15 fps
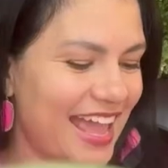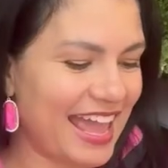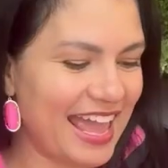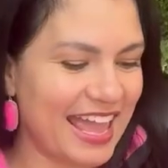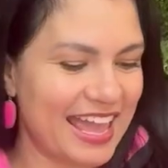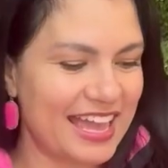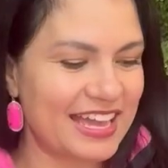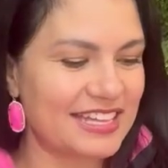
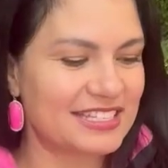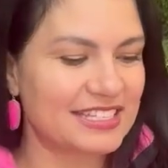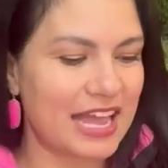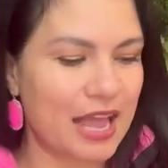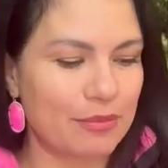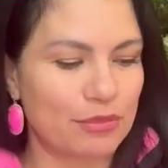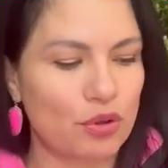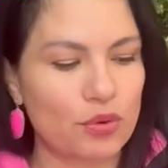And
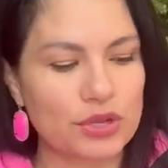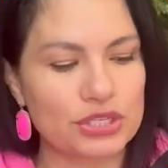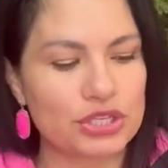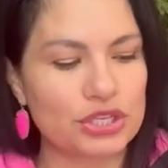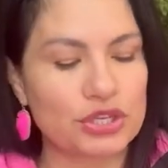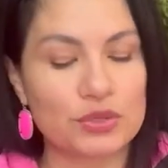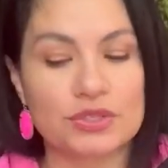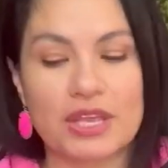I'm going to
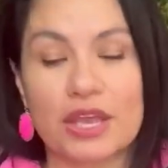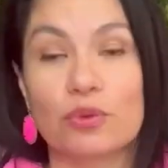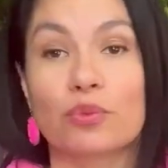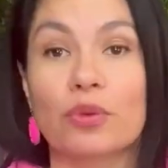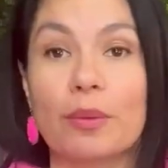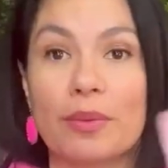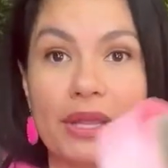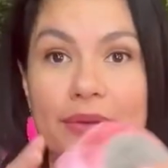use a
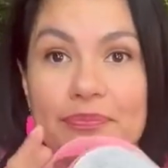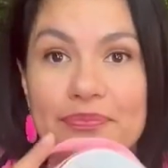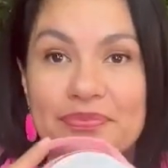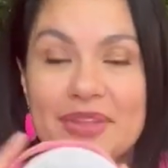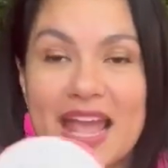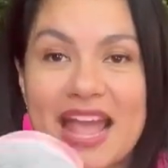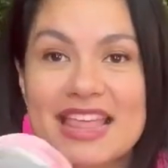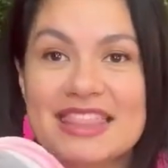ribbon
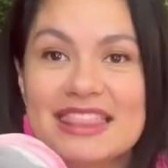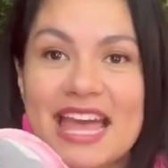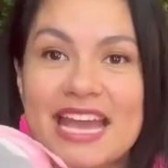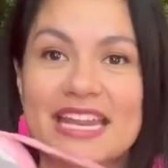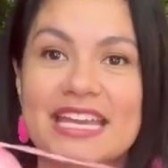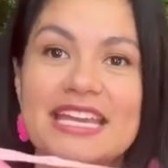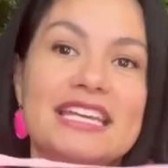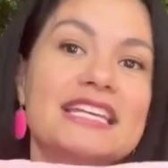
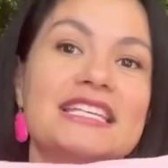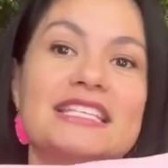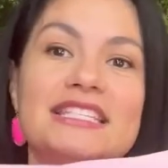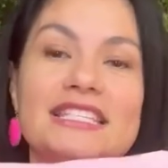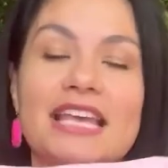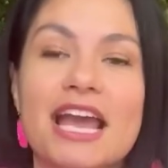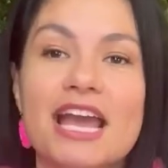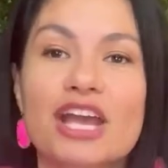that
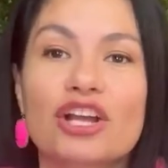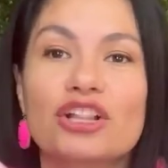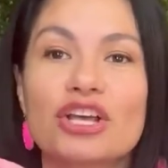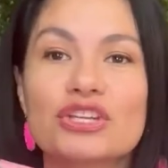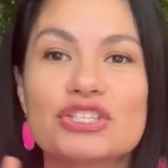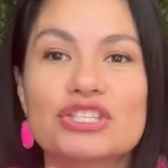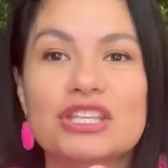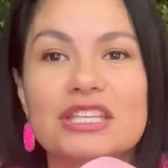is
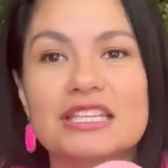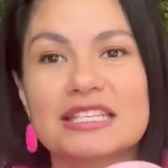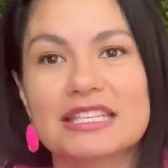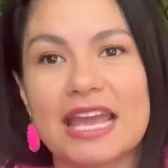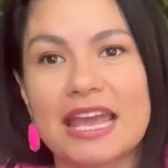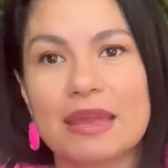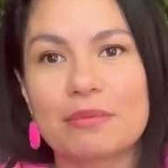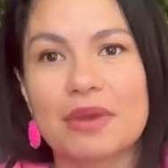close to the
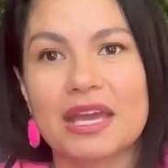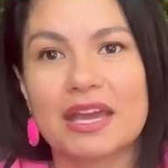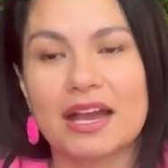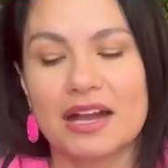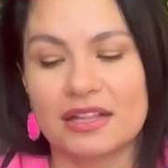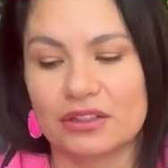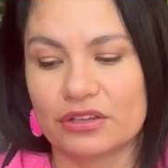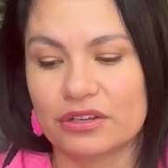same
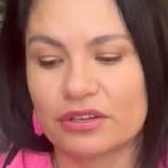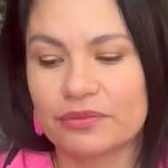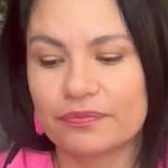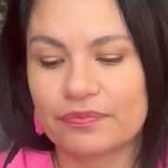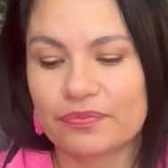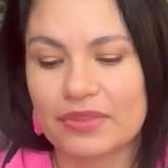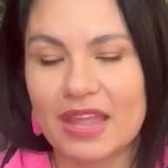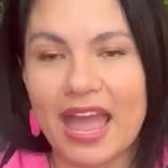color
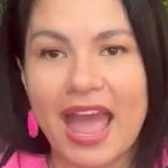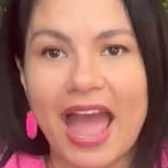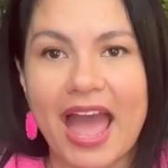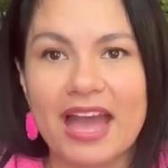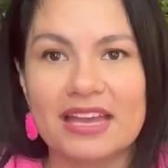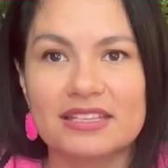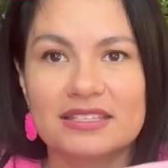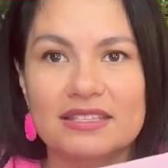
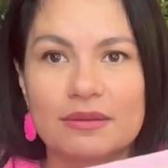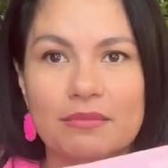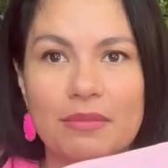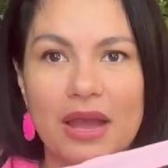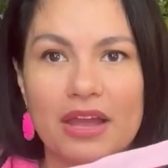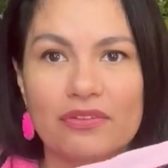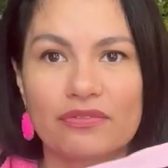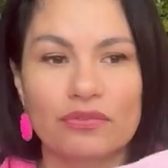as
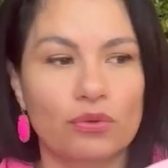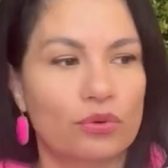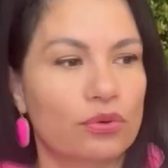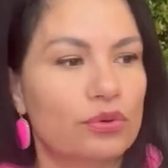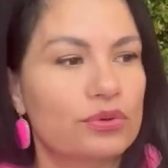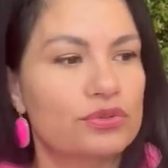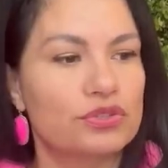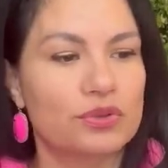my
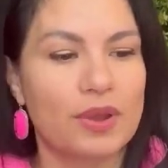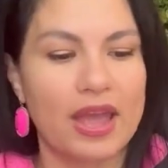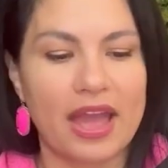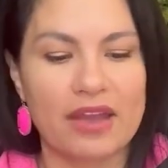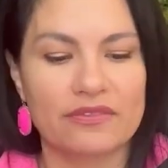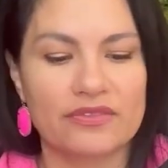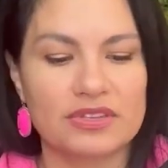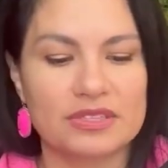florals. So I
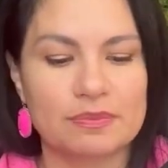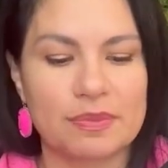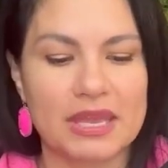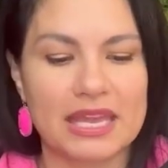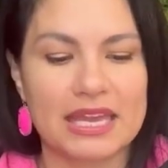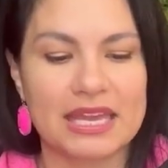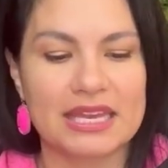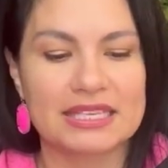have this
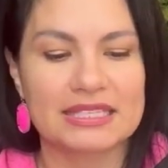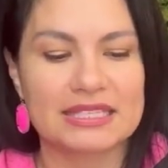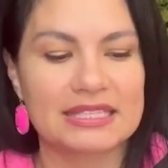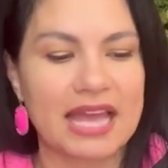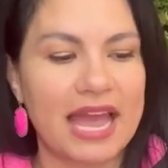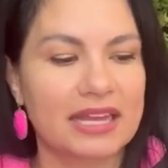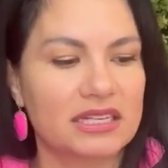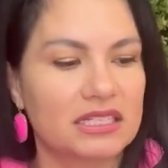pink
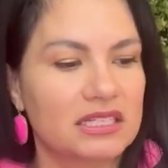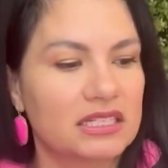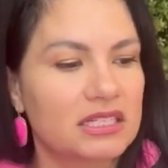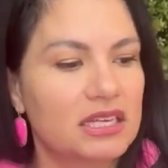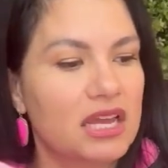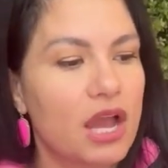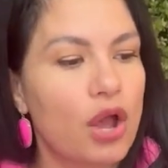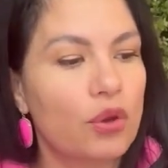satin
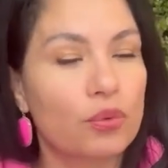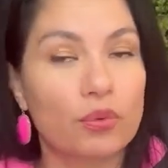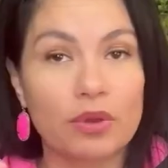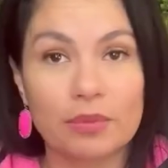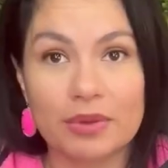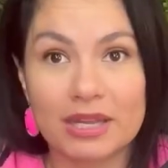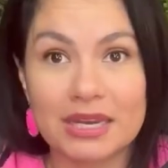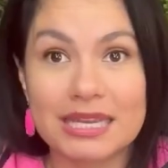
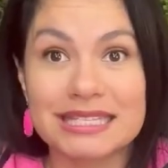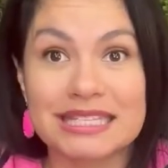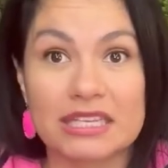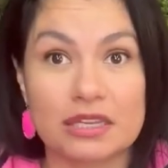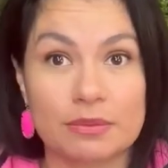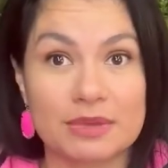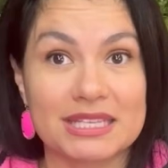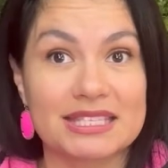ribbon. It's
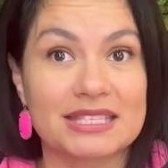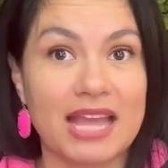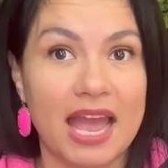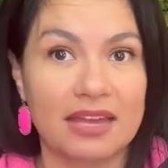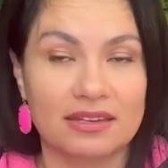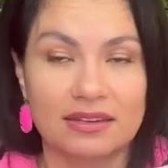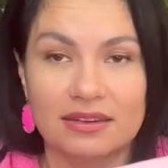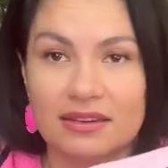going to be
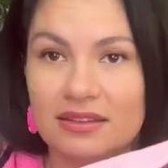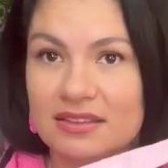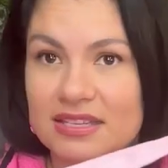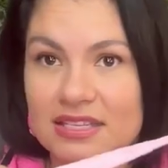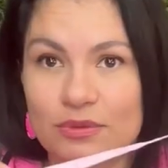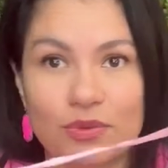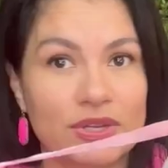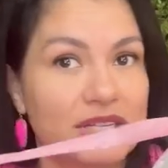satin.
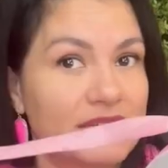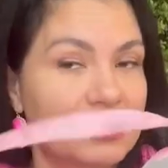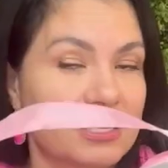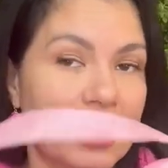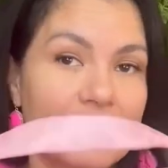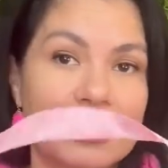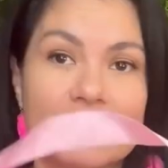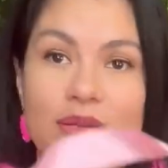This one does
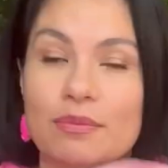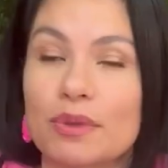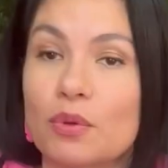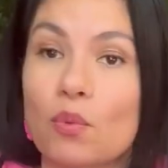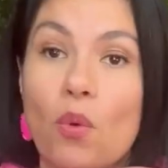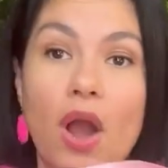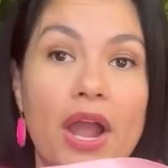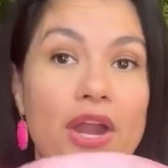not need to be
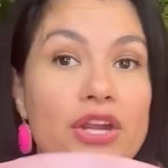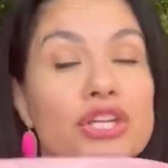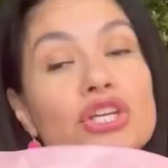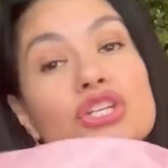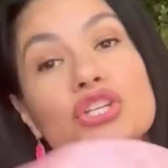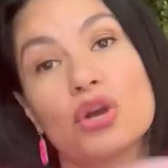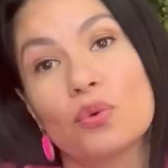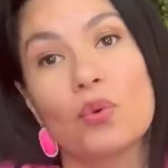wired. You
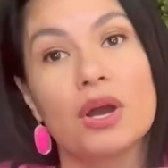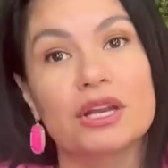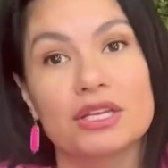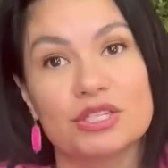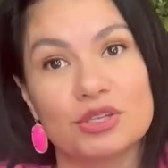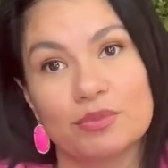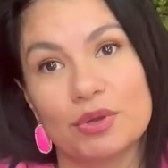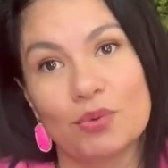don't want it
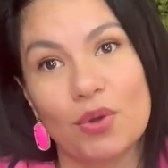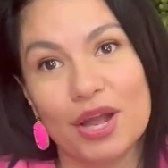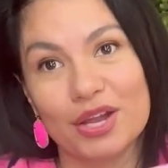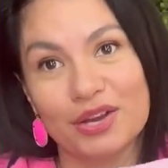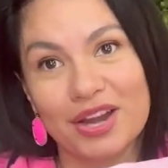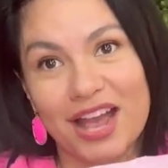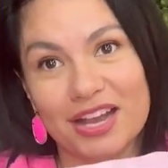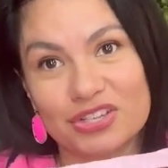to be
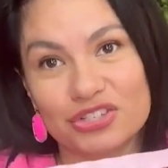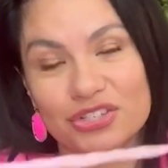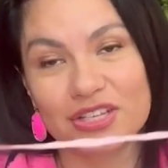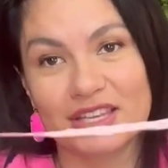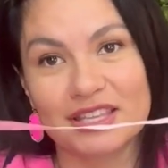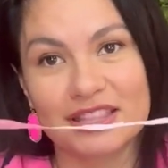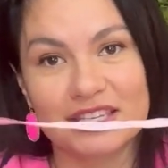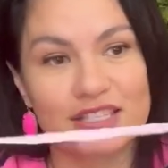wired,
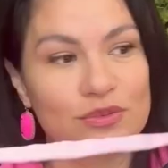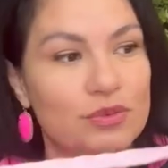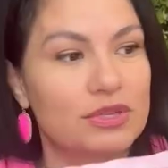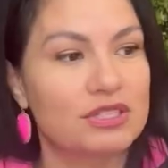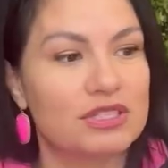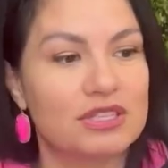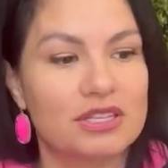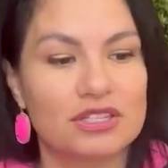actually. This
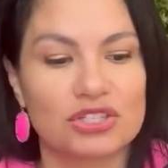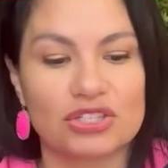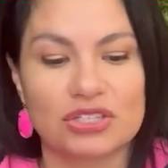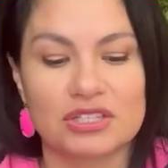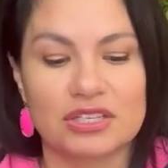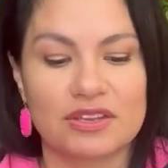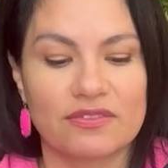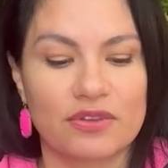one's
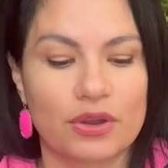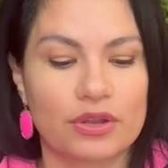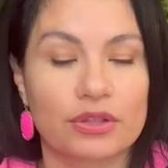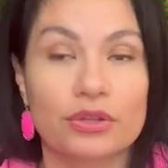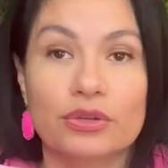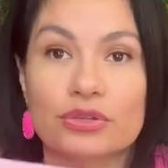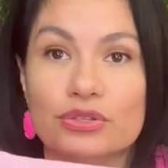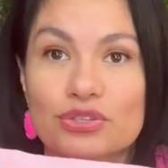just a
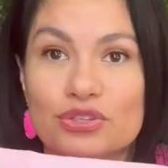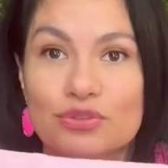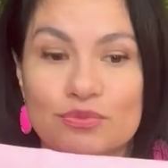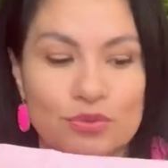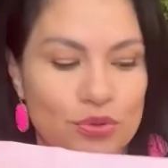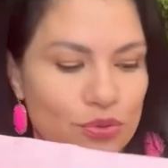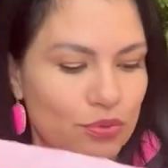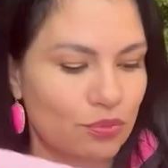regular
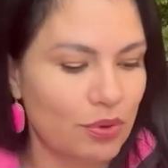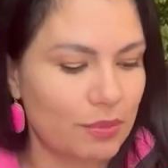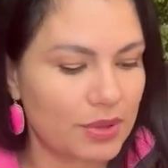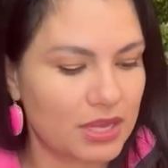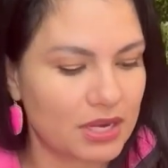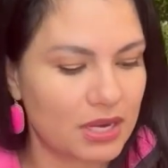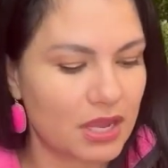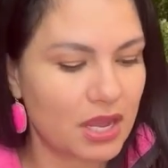smooth
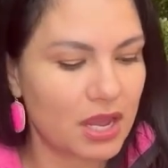ribbon.